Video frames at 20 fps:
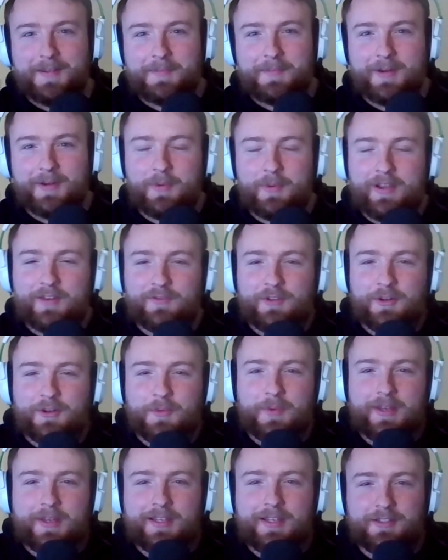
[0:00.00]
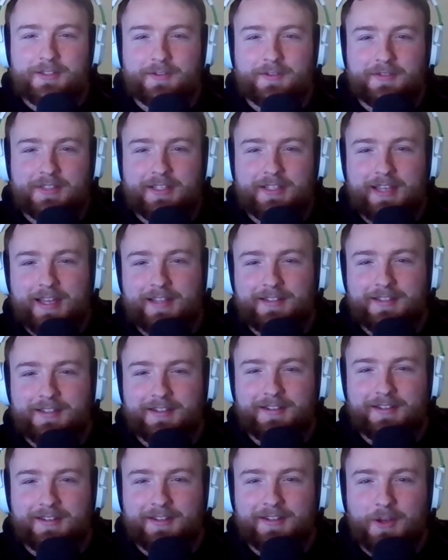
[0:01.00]
weird few weeks, obviously getting
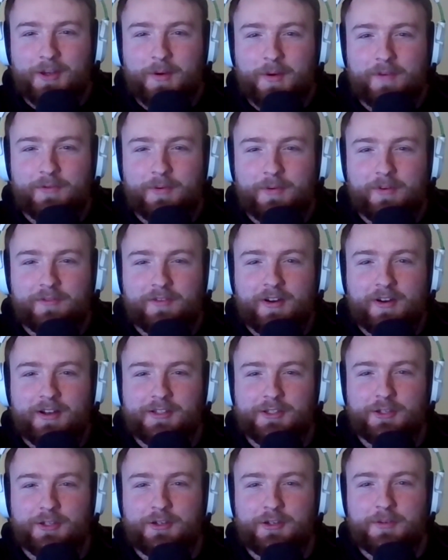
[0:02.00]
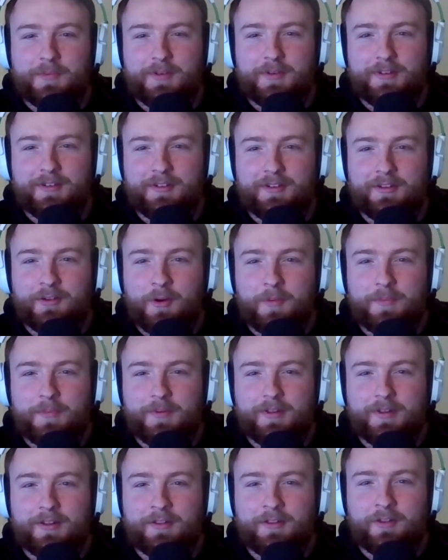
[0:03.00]
to know everyone via Zoom and not
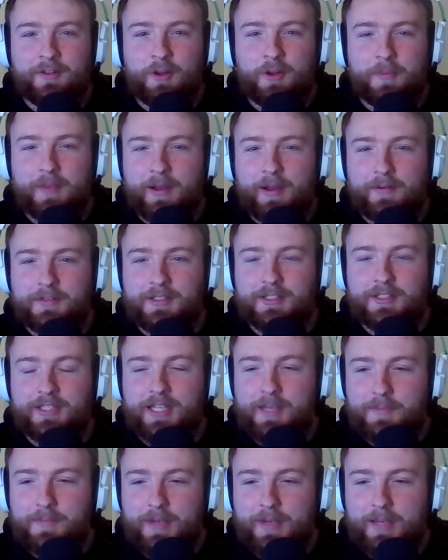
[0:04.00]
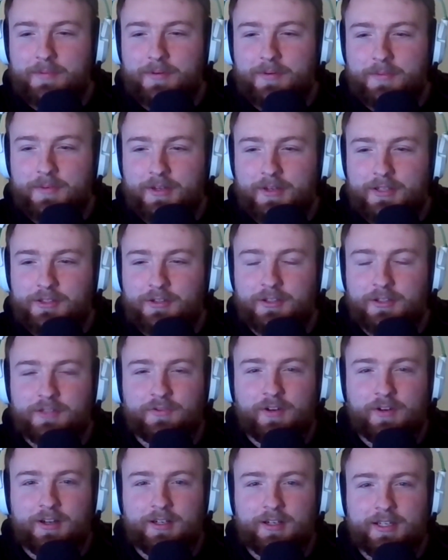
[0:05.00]
being able to see people, but it's good to
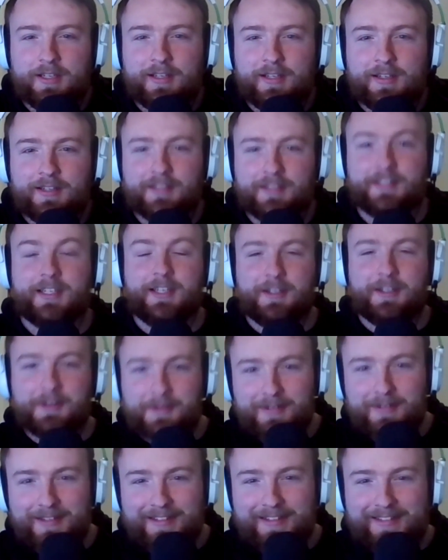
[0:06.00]
finally see you.